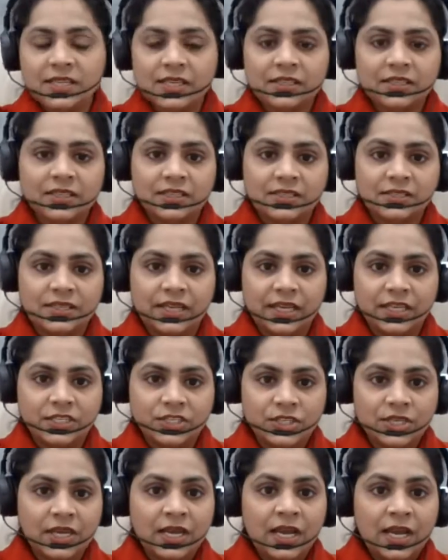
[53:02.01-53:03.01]
at this
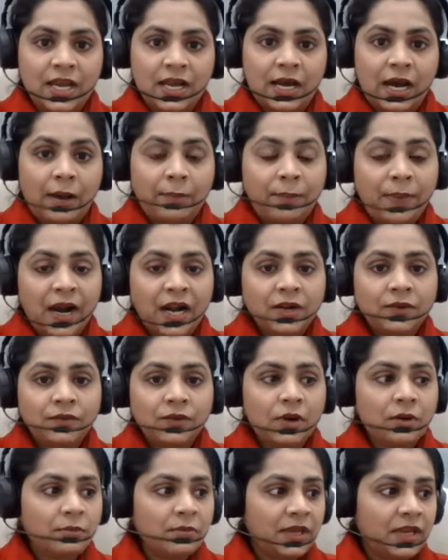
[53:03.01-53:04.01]
stage. Apart
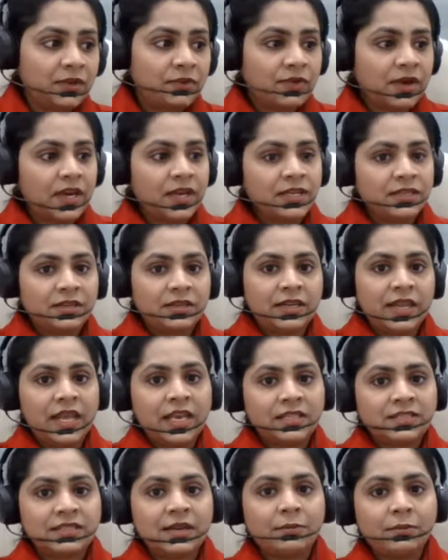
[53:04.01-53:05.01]
from, if I
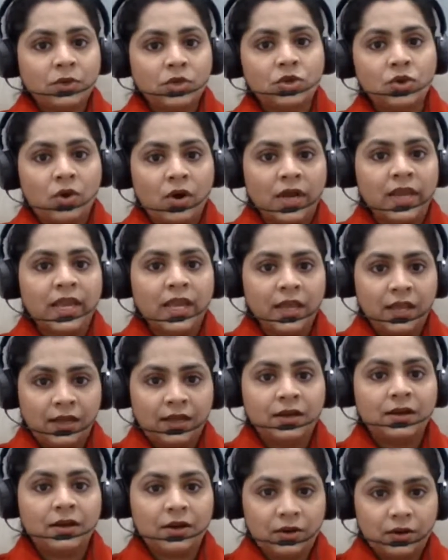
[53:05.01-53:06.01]
take some toy,
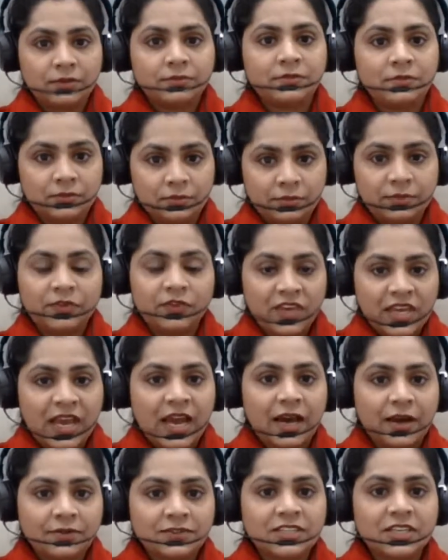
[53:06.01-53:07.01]
we
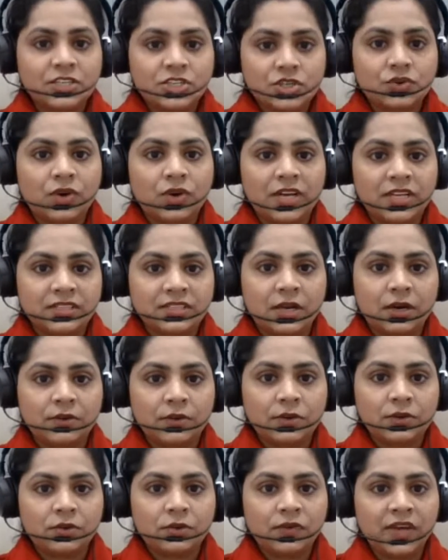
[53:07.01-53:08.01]
have such toys now,
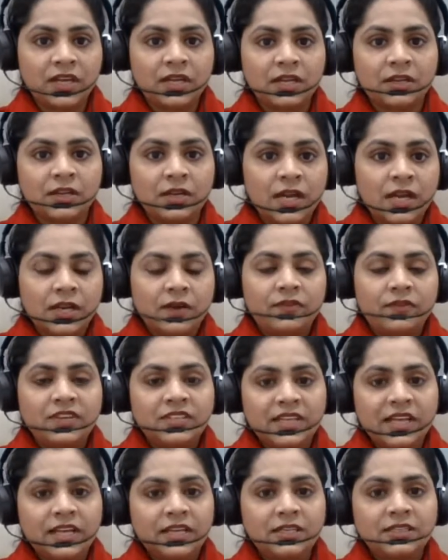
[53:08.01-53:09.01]
wherein we
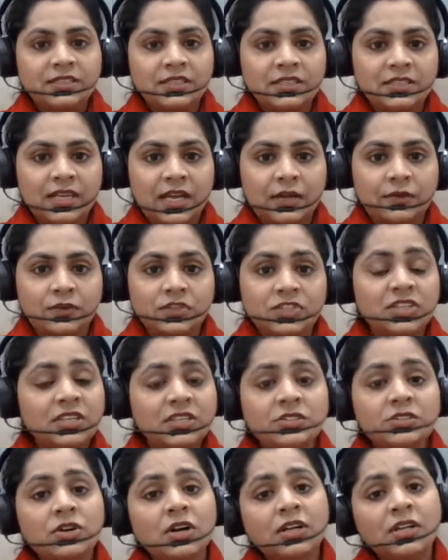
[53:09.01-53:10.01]
say it is a sandwich, it
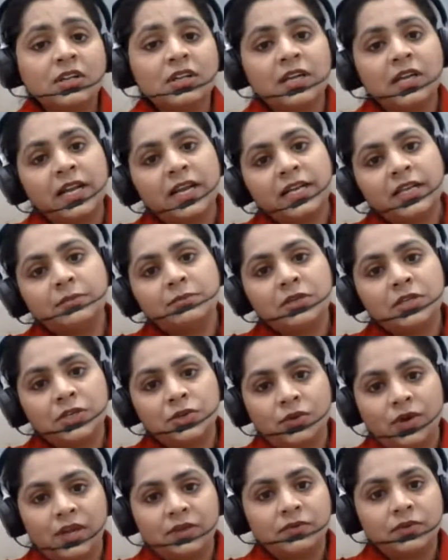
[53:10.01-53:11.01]
is not a relatable
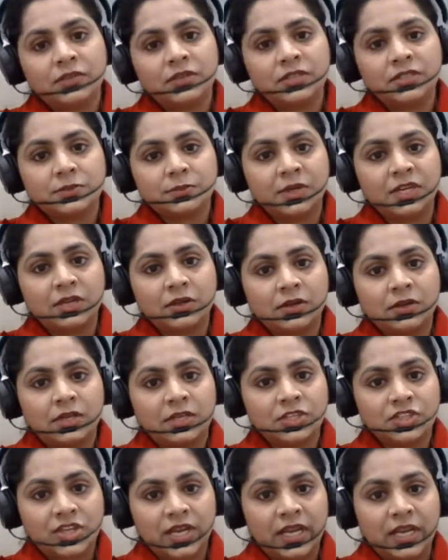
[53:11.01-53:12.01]
toy for this particular
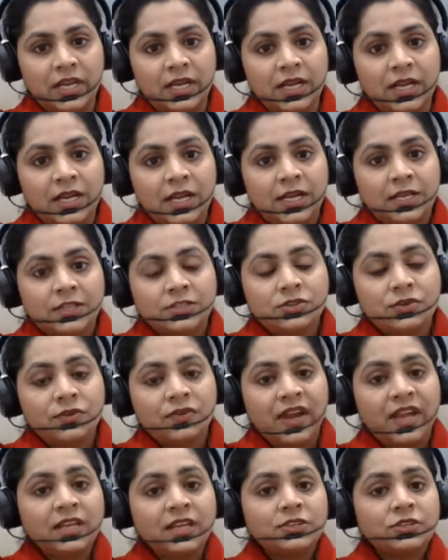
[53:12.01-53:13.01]
child. So
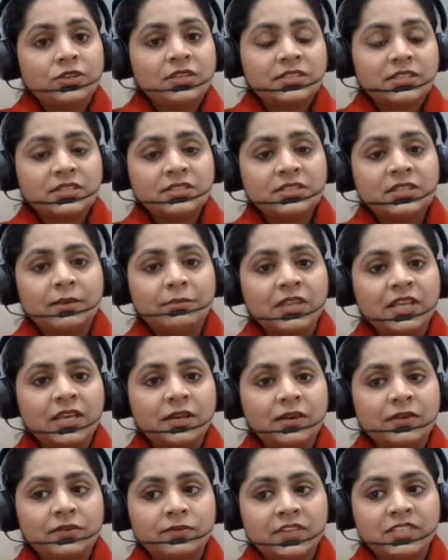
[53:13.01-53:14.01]
fine, so this is
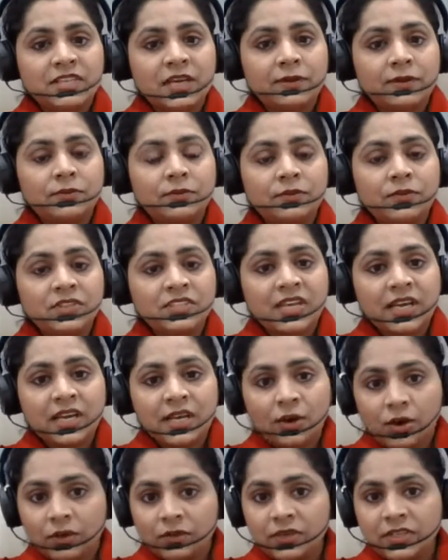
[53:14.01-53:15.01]
something of which I
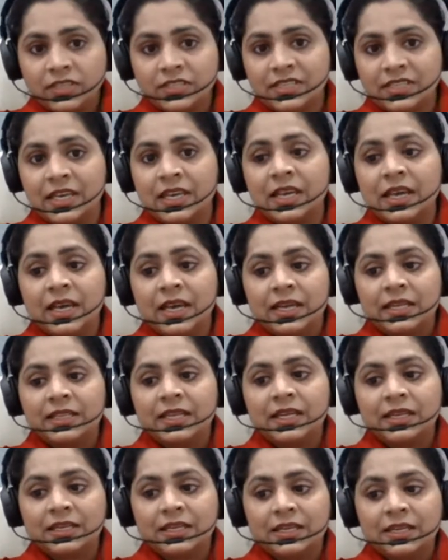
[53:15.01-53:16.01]
always say,
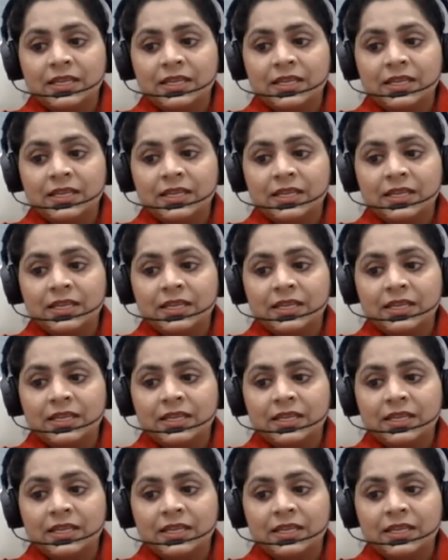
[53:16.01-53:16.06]
that